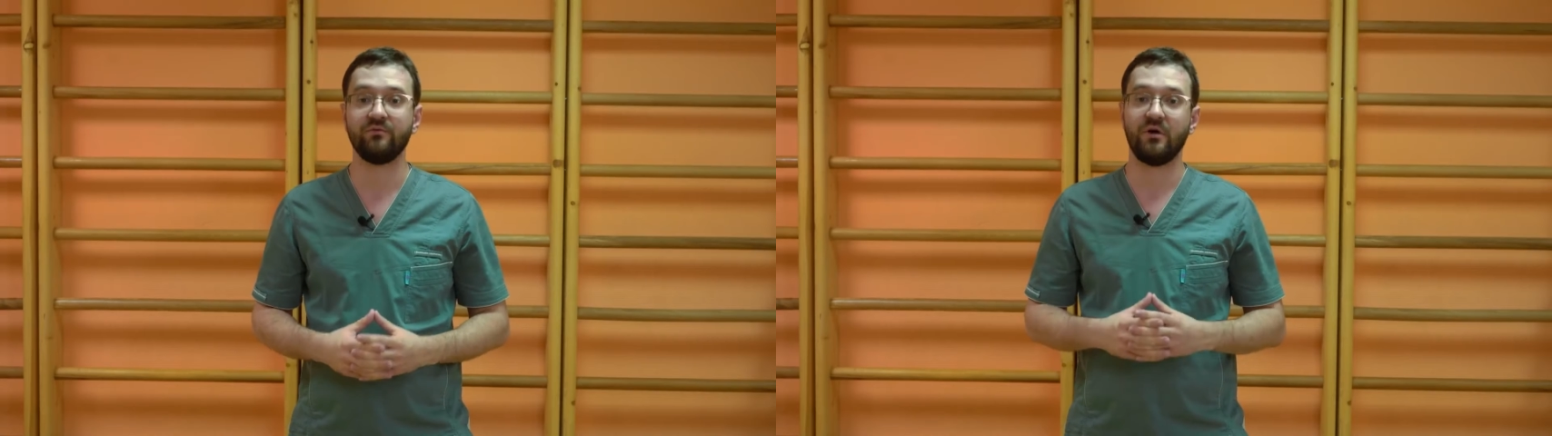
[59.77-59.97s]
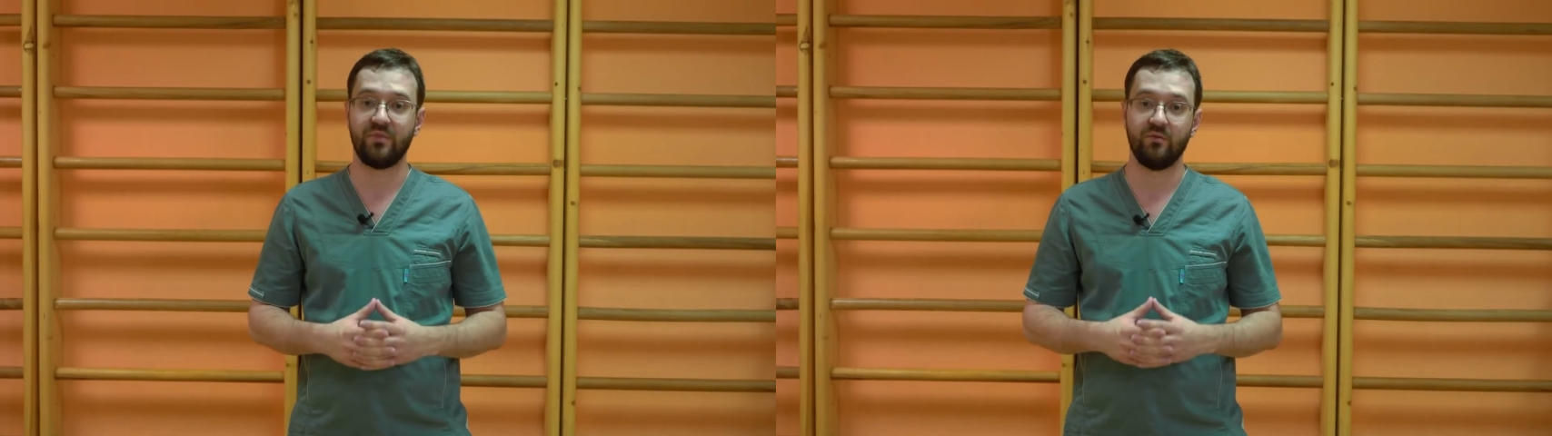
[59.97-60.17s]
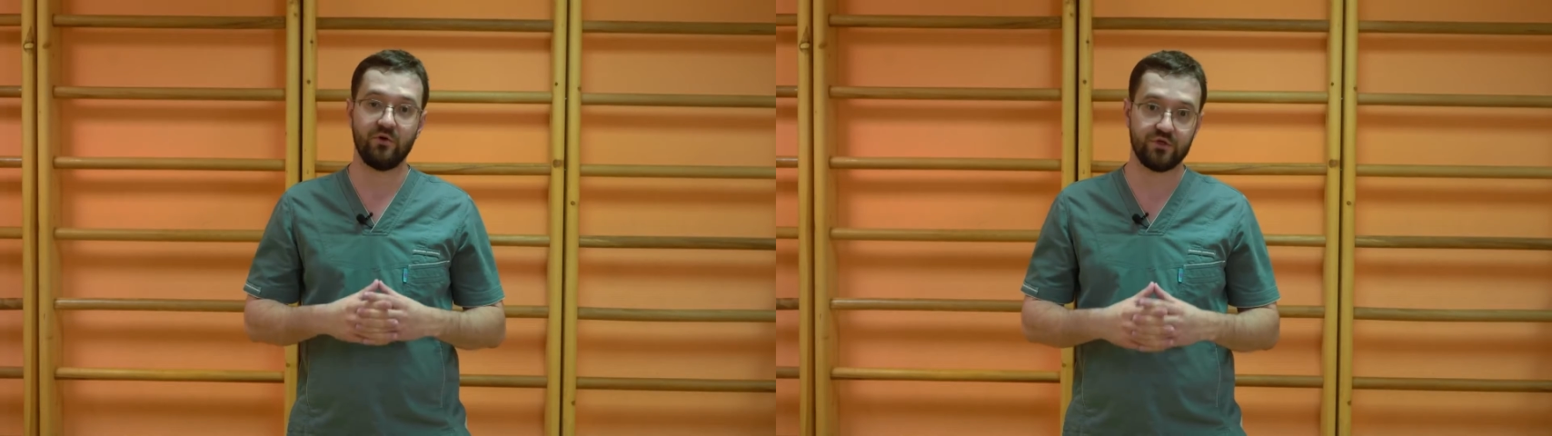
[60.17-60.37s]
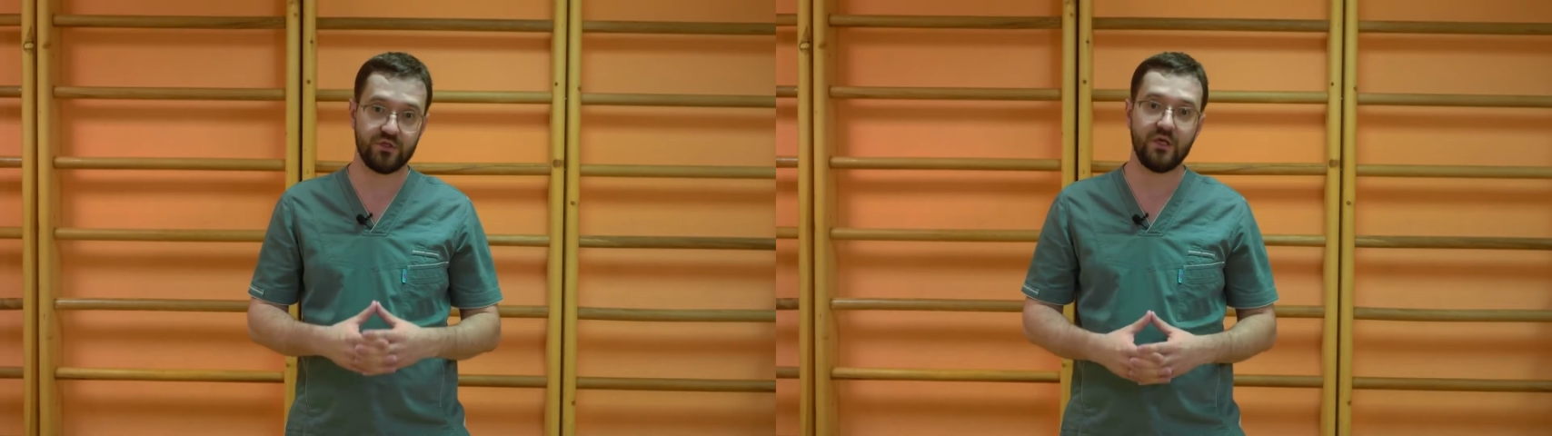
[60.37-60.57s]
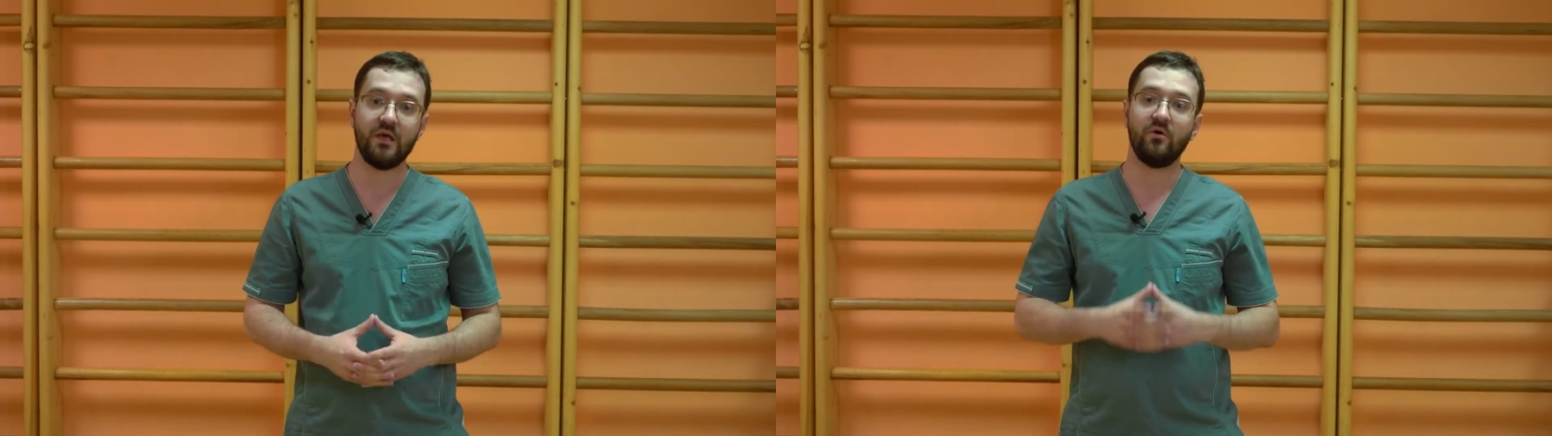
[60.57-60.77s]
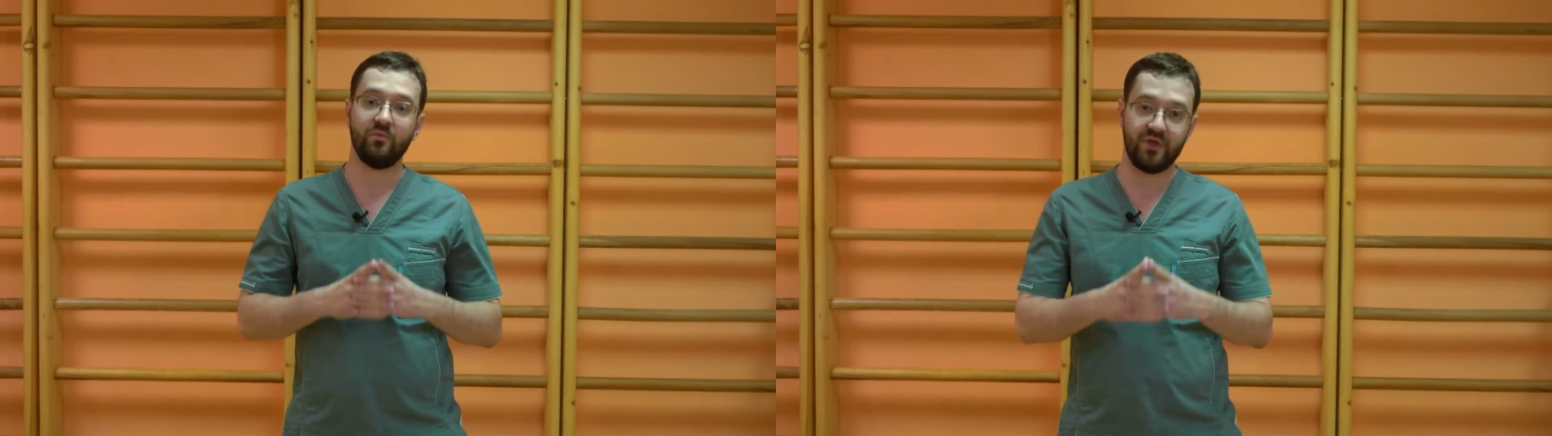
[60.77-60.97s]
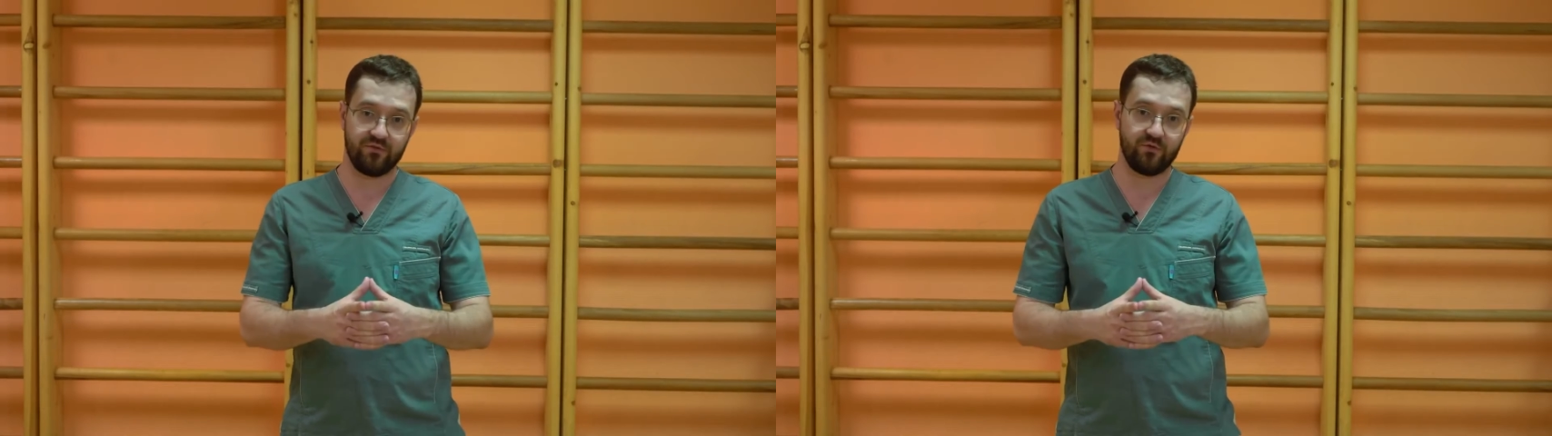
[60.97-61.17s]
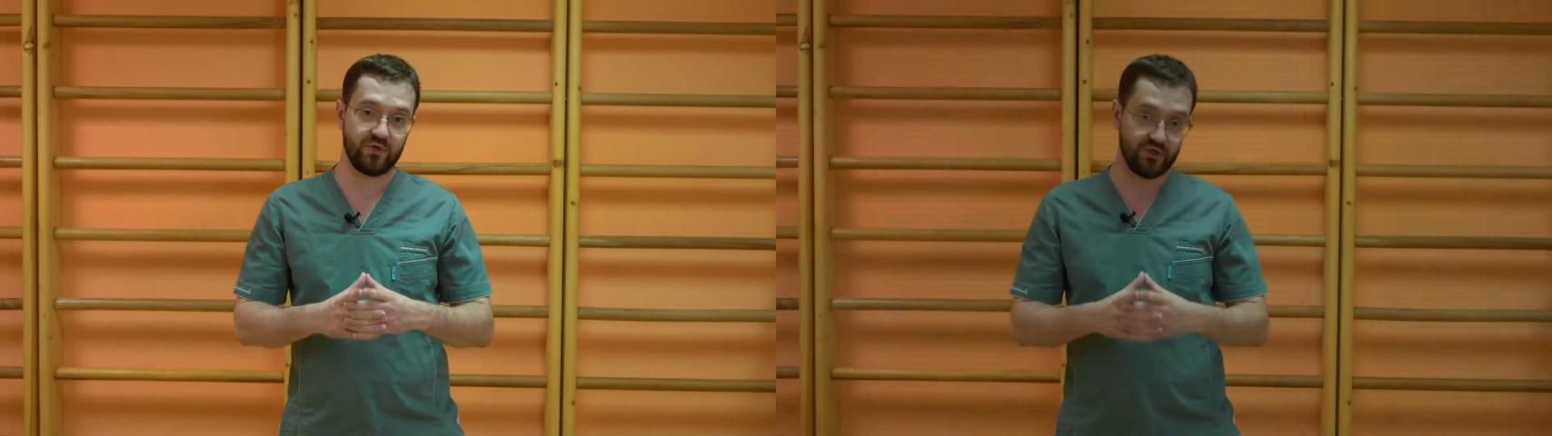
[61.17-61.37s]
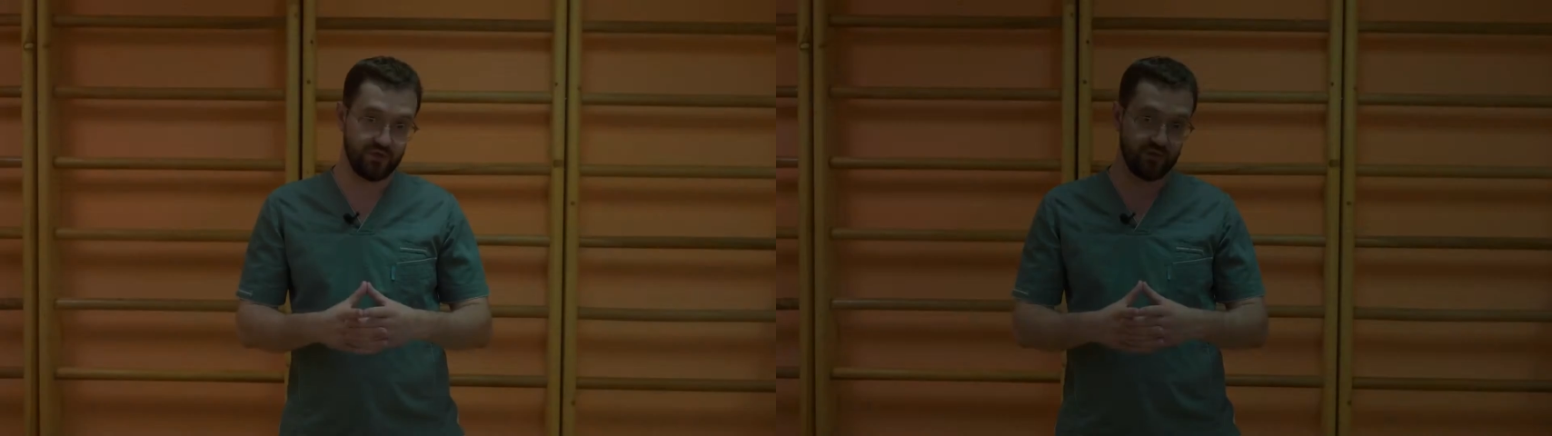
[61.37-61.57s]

the first exercise will help